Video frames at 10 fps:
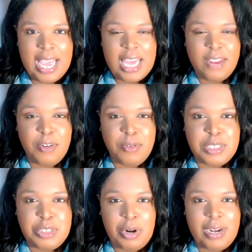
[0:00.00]
And if you're
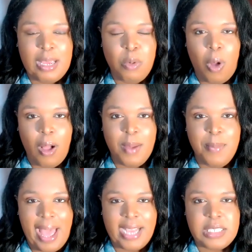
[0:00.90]
returning, welcome
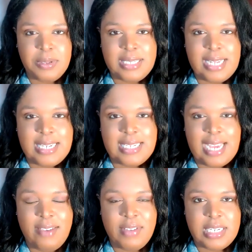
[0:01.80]
back. So excited to
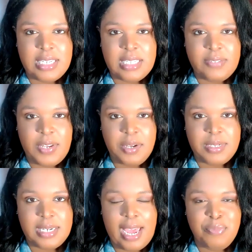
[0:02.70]
dive into this video
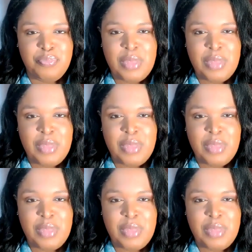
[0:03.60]
today.